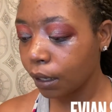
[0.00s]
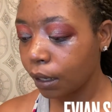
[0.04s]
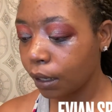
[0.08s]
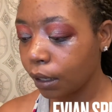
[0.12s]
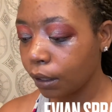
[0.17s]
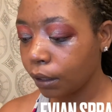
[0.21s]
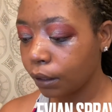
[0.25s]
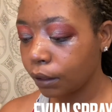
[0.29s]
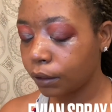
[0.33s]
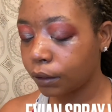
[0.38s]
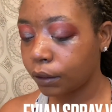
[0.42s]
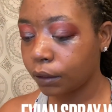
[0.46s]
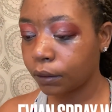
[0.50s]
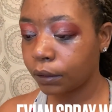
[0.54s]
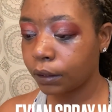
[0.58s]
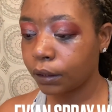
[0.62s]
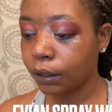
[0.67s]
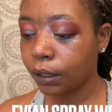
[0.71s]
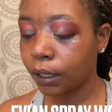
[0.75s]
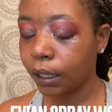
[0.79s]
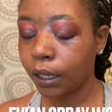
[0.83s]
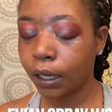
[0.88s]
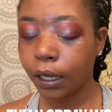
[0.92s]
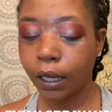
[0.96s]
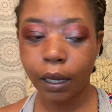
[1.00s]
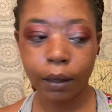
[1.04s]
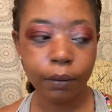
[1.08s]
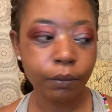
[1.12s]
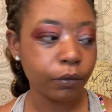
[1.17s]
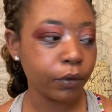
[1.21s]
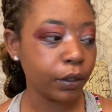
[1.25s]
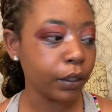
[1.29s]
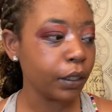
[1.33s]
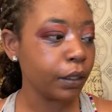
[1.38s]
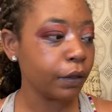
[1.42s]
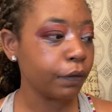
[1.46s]
So today I'm
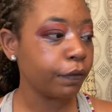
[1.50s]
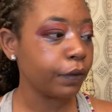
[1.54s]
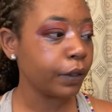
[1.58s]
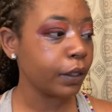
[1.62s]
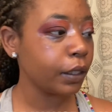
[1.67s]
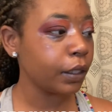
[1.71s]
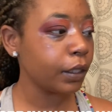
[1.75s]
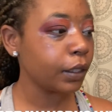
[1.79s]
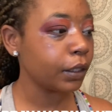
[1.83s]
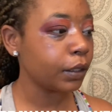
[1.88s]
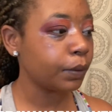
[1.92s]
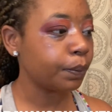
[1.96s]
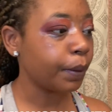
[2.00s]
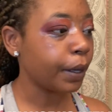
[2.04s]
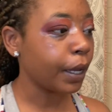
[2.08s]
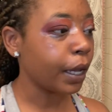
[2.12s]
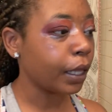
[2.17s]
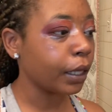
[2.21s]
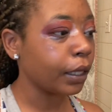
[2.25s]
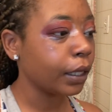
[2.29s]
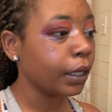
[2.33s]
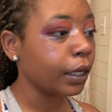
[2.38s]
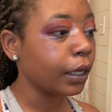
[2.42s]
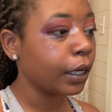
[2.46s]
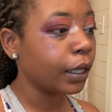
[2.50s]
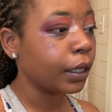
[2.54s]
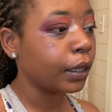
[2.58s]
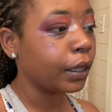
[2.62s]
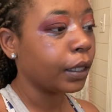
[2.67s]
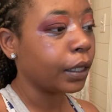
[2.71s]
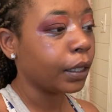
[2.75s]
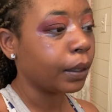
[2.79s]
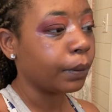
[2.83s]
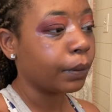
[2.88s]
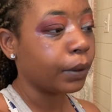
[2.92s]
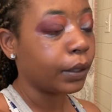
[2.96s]
really feeling this palette and I
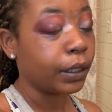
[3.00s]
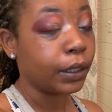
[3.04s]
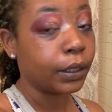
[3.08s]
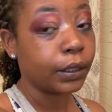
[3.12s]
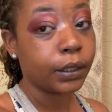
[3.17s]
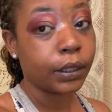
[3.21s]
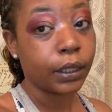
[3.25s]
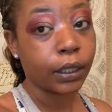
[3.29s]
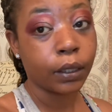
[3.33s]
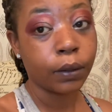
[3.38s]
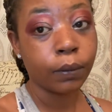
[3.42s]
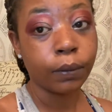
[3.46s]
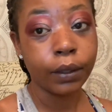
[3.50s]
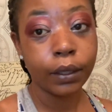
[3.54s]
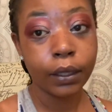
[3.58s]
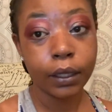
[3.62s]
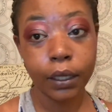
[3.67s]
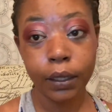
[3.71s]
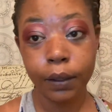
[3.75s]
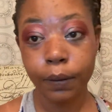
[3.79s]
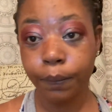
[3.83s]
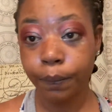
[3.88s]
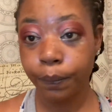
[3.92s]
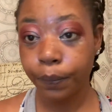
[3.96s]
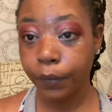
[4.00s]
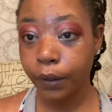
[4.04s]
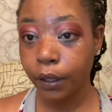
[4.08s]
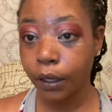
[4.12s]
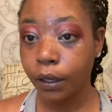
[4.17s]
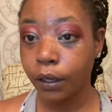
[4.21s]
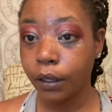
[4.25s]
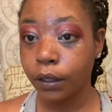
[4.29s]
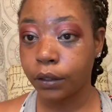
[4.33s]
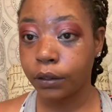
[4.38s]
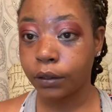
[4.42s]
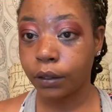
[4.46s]
think I'm gonna stick with it.
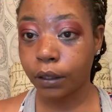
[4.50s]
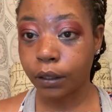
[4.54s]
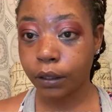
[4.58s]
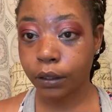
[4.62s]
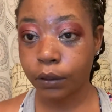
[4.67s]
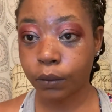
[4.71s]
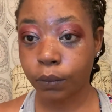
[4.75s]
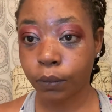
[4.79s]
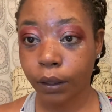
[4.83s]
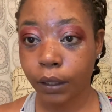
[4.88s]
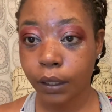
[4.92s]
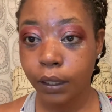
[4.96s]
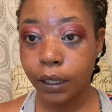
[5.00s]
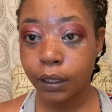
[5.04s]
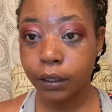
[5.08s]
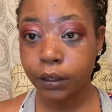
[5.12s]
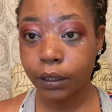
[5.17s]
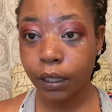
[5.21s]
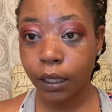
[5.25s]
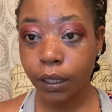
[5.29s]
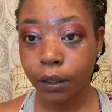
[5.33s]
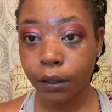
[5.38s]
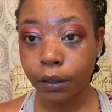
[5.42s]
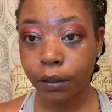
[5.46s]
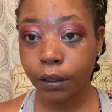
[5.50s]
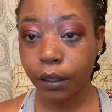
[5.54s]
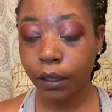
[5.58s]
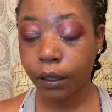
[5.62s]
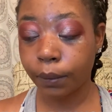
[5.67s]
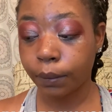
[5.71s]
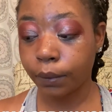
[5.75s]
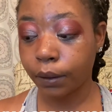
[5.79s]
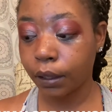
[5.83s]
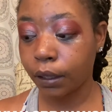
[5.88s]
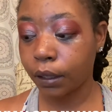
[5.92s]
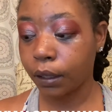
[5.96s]
So there's one last color that
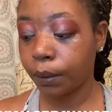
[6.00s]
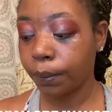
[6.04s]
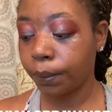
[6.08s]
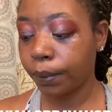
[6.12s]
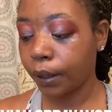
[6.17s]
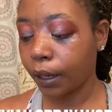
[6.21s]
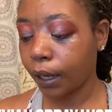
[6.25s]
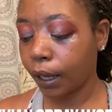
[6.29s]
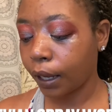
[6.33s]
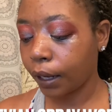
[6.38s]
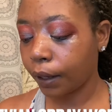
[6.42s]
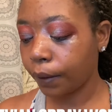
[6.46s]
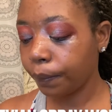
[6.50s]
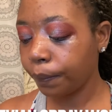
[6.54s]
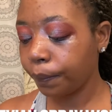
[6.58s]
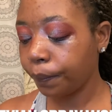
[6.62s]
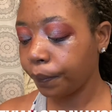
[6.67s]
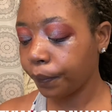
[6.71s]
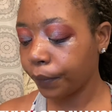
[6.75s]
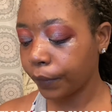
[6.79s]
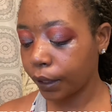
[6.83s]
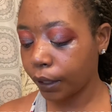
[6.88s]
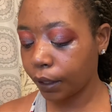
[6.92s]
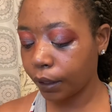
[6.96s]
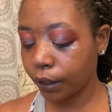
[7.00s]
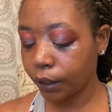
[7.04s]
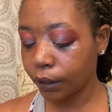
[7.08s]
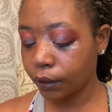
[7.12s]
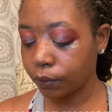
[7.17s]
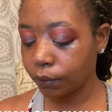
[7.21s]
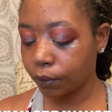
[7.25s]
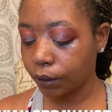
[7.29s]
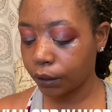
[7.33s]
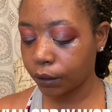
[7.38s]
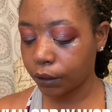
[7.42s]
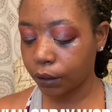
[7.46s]
I'm gonna apply, and this
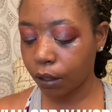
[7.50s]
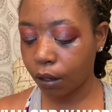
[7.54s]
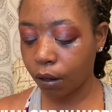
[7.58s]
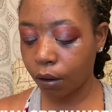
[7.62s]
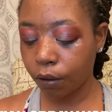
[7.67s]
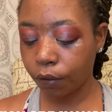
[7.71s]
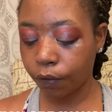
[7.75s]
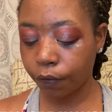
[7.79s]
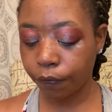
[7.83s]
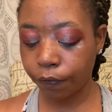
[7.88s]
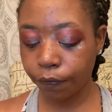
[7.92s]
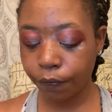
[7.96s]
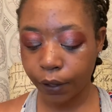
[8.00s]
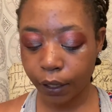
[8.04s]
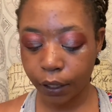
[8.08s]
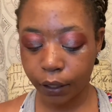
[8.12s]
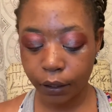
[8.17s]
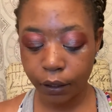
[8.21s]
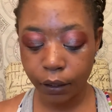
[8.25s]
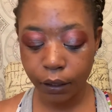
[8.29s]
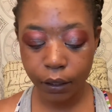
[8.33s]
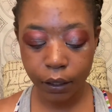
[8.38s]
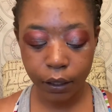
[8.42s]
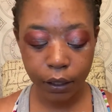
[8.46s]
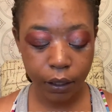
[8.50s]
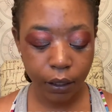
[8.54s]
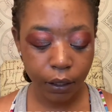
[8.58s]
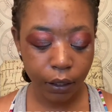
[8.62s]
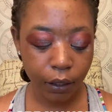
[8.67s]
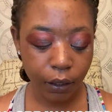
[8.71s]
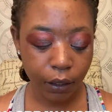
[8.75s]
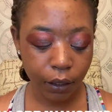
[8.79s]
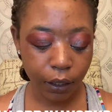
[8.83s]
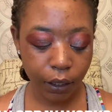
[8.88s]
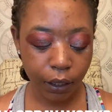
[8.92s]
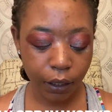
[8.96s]
one is called Fun.
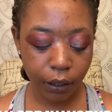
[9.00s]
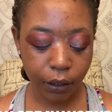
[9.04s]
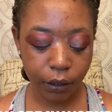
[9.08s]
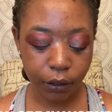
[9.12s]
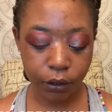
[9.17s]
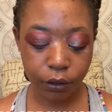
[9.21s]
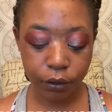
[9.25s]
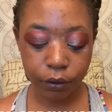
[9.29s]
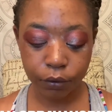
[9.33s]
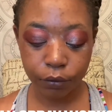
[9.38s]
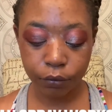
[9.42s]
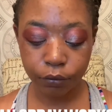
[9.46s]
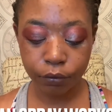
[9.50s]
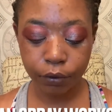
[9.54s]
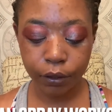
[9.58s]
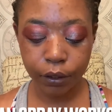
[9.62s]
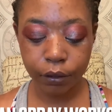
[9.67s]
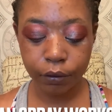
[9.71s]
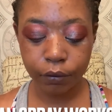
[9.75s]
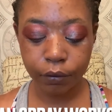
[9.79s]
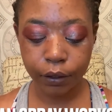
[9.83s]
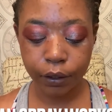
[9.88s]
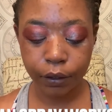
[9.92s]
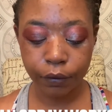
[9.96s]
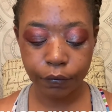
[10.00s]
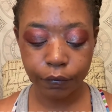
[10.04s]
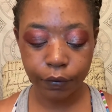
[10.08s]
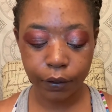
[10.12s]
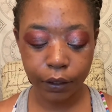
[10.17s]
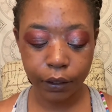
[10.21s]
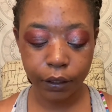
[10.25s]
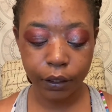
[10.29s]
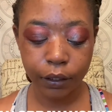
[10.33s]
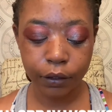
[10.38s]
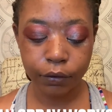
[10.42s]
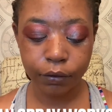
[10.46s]
And it's really, really
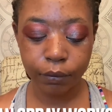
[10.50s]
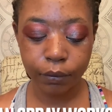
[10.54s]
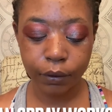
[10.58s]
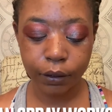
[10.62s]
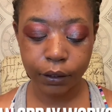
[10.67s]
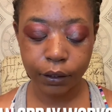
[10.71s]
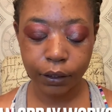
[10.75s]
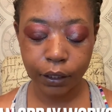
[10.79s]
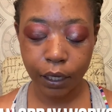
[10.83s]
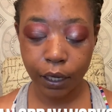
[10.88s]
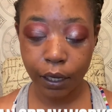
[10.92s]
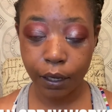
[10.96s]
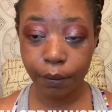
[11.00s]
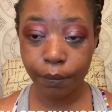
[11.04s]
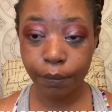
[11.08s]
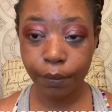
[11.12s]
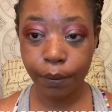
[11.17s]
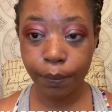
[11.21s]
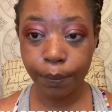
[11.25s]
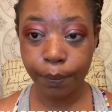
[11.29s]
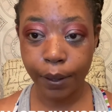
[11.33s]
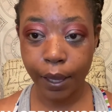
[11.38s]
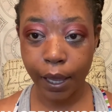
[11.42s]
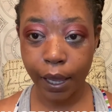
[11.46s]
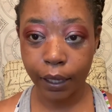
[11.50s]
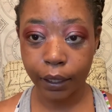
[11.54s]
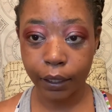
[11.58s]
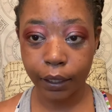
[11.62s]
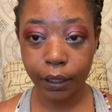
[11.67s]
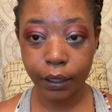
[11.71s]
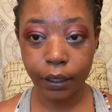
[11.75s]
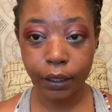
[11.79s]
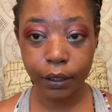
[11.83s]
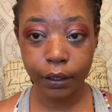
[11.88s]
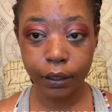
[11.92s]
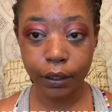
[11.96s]
fun. It's from the same
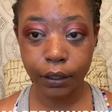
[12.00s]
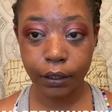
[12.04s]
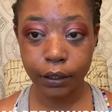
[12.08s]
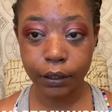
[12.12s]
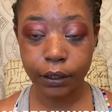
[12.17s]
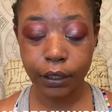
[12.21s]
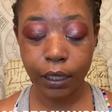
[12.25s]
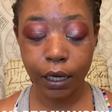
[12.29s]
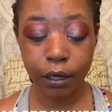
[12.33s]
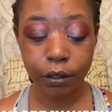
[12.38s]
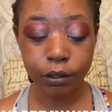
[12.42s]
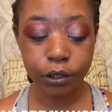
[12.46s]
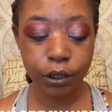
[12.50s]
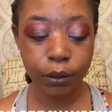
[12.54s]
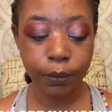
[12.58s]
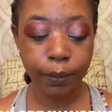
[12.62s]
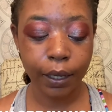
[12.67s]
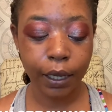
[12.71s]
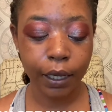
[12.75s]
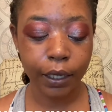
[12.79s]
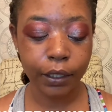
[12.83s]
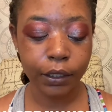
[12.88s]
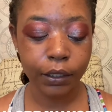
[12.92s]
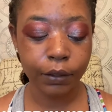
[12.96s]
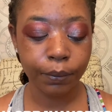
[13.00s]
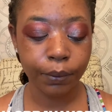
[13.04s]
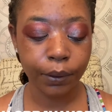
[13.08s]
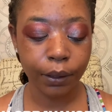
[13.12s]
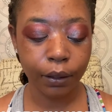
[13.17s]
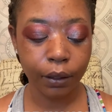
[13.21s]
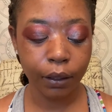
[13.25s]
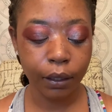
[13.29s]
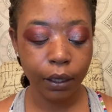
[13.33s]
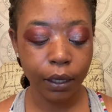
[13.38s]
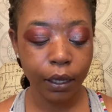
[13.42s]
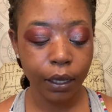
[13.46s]
palette, the Nostalgia by Ace Beauty.